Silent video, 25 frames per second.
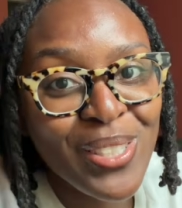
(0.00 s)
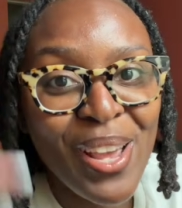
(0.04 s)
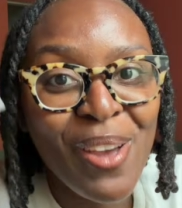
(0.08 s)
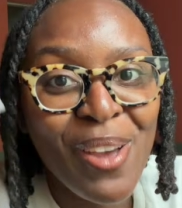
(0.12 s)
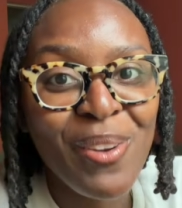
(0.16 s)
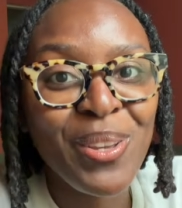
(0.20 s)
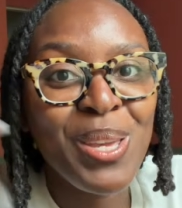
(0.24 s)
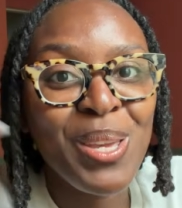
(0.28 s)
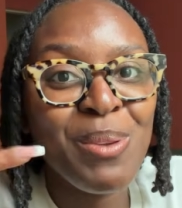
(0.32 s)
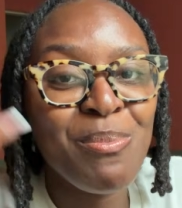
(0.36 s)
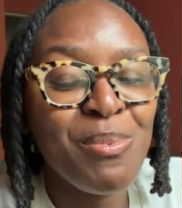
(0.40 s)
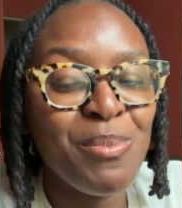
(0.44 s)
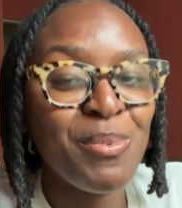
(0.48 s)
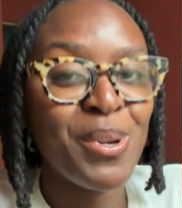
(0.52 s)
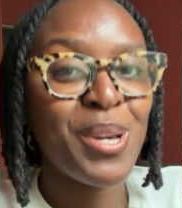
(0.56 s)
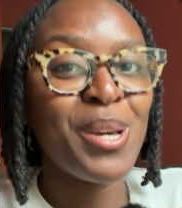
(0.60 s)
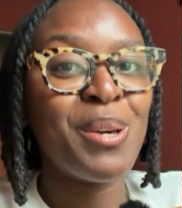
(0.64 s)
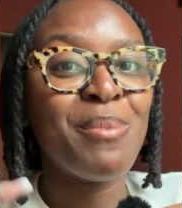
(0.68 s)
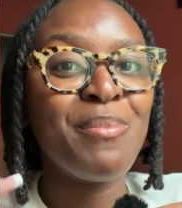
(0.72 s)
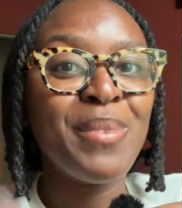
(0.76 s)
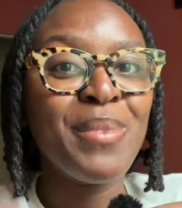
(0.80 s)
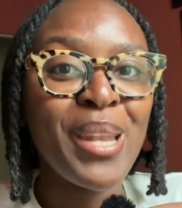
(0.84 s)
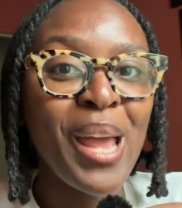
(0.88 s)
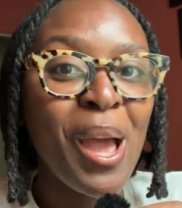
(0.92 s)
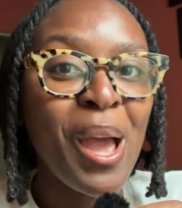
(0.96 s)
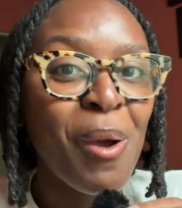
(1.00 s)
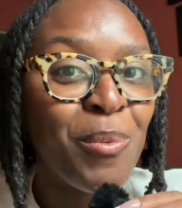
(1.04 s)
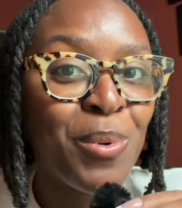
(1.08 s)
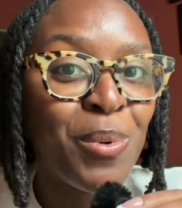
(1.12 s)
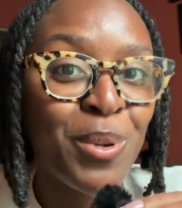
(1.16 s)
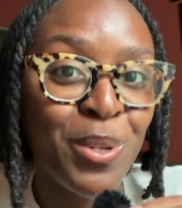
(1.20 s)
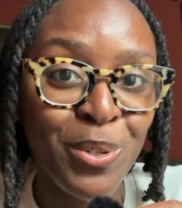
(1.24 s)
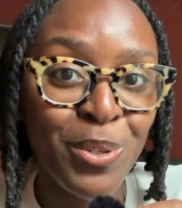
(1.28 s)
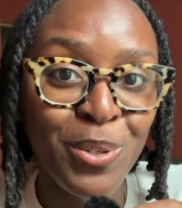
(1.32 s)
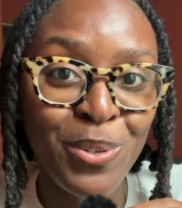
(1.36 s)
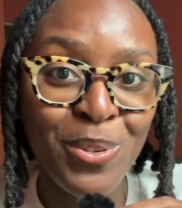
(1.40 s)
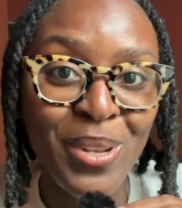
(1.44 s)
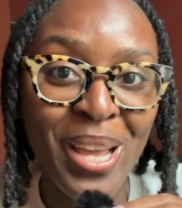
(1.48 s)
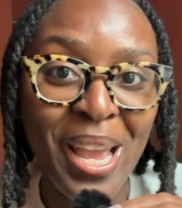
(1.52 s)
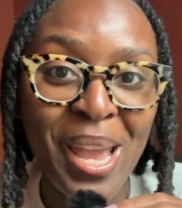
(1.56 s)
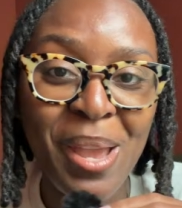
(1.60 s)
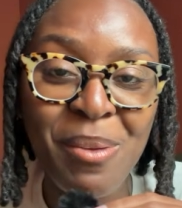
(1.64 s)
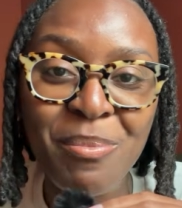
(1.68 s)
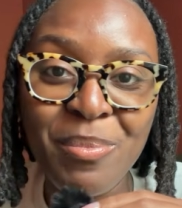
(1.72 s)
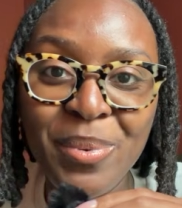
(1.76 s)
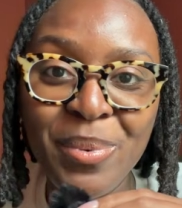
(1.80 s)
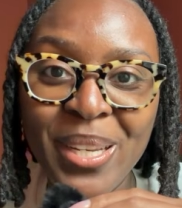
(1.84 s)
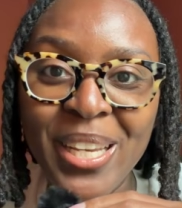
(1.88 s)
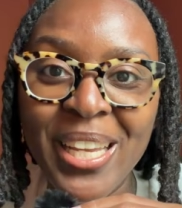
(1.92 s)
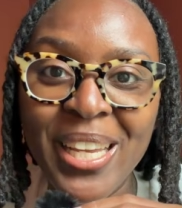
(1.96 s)
I'll keep them coming. I will do
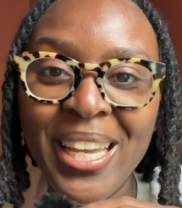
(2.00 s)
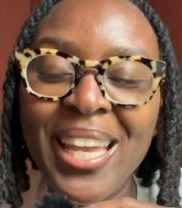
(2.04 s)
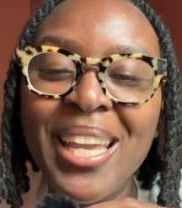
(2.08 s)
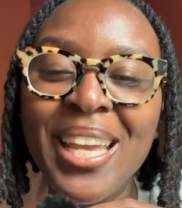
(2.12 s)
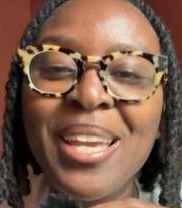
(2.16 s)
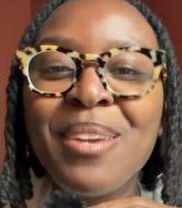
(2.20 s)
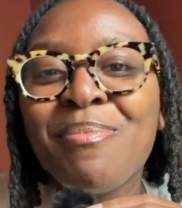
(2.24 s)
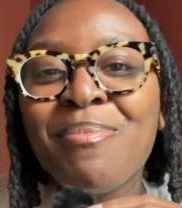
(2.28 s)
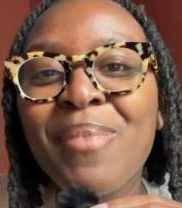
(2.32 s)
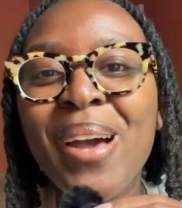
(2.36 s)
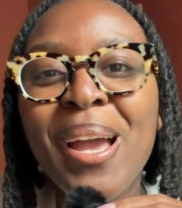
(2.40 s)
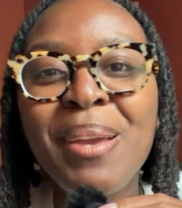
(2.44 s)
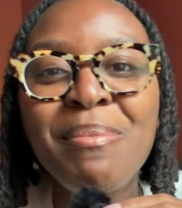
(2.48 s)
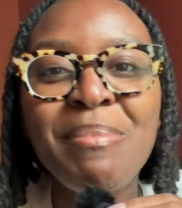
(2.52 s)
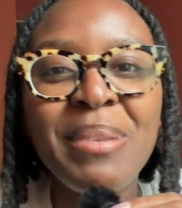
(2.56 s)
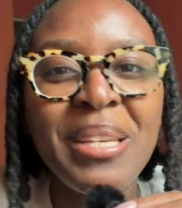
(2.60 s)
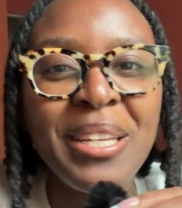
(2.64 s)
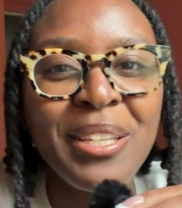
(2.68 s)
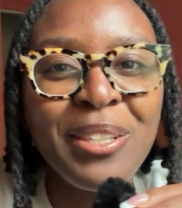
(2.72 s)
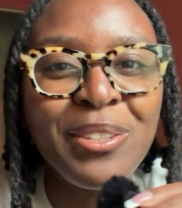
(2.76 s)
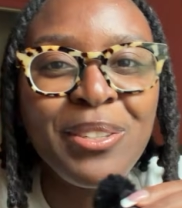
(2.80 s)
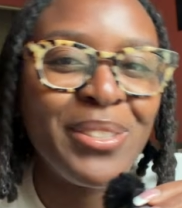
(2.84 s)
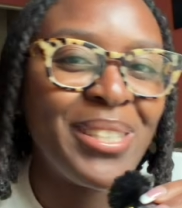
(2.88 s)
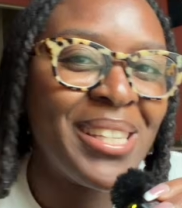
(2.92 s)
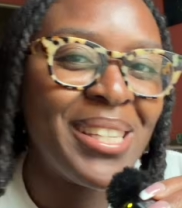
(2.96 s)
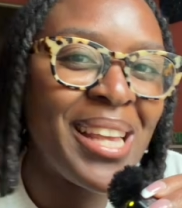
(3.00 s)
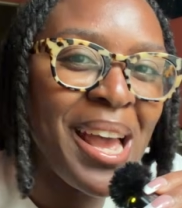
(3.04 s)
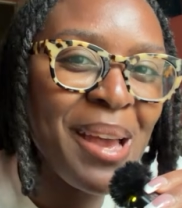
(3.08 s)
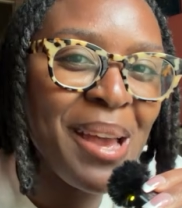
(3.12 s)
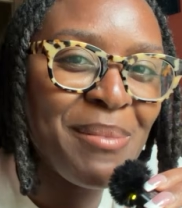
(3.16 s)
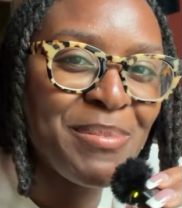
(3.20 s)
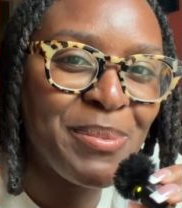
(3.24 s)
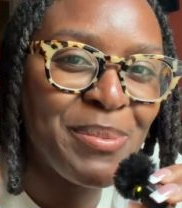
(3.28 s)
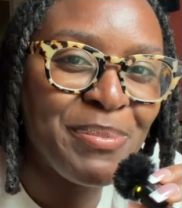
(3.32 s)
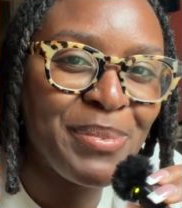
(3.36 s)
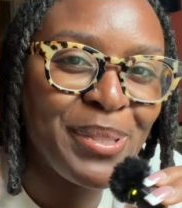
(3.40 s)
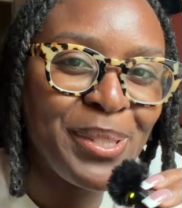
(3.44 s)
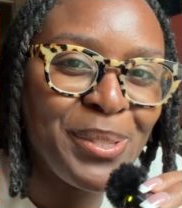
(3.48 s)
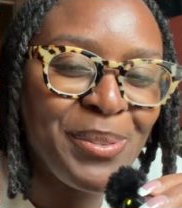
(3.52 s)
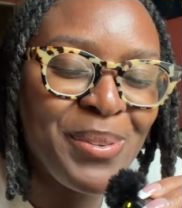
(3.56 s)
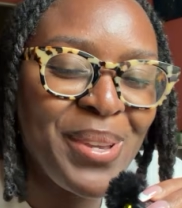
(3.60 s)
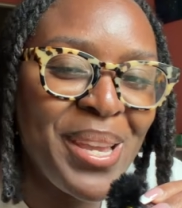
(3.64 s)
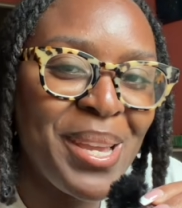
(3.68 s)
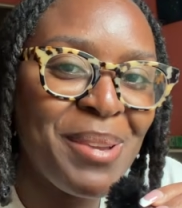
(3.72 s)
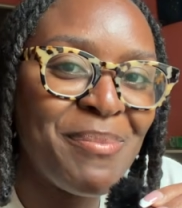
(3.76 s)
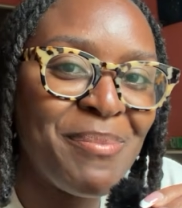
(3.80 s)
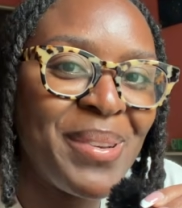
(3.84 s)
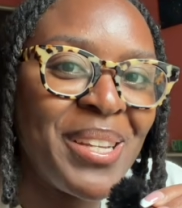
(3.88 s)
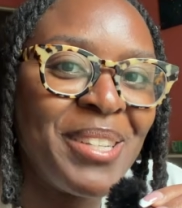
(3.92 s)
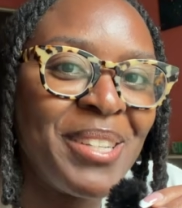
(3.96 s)
that, but it might be a little time in
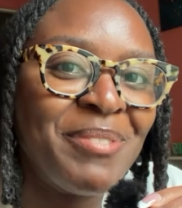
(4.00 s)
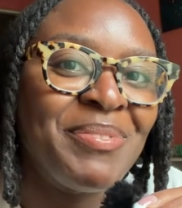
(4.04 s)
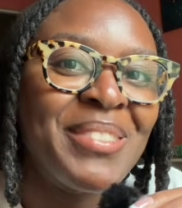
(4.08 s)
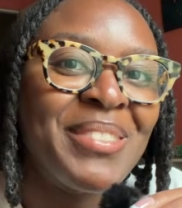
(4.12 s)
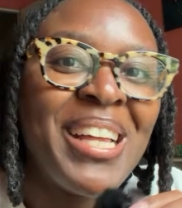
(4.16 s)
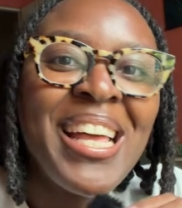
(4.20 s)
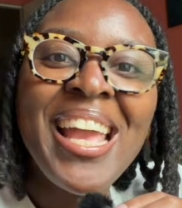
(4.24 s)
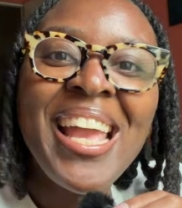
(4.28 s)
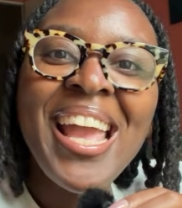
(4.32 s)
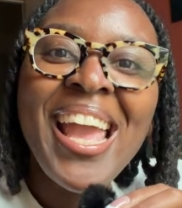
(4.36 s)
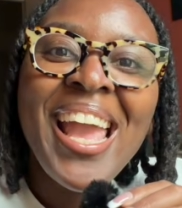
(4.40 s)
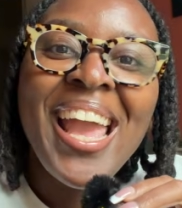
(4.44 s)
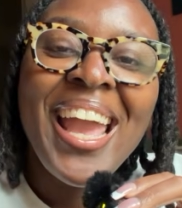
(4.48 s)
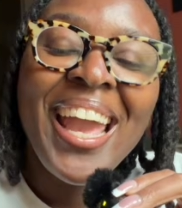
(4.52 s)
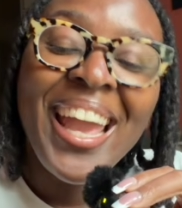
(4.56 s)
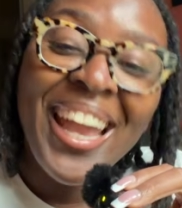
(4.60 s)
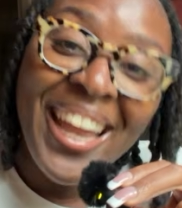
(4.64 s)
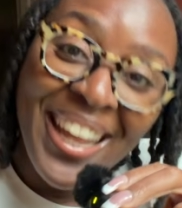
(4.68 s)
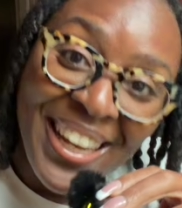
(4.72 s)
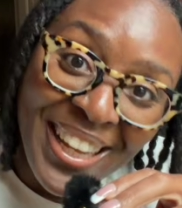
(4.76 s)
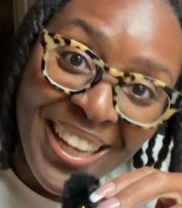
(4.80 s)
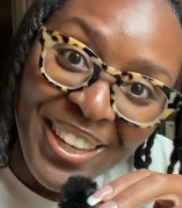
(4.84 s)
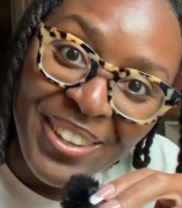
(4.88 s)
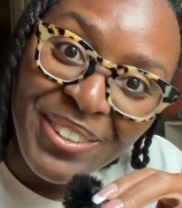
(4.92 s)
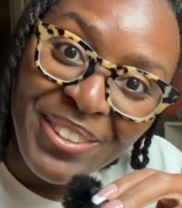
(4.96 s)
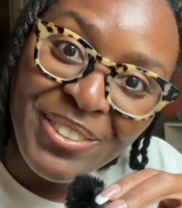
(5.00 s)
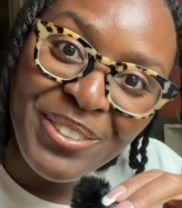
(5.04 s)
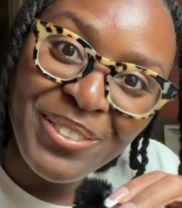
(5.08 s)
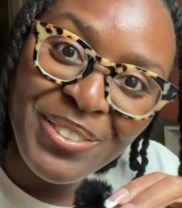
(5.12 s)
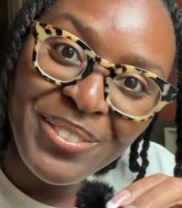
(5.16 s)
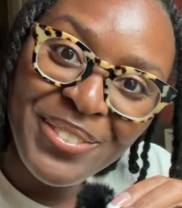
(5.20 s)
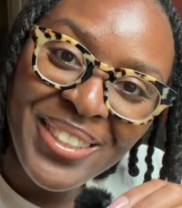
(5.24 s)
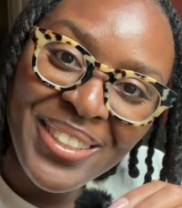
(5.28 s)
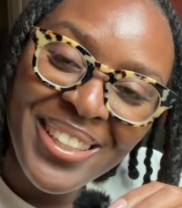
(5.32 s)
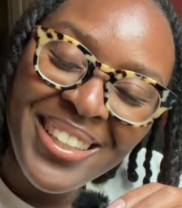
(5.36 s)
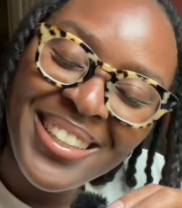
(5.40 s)
between. But anywho,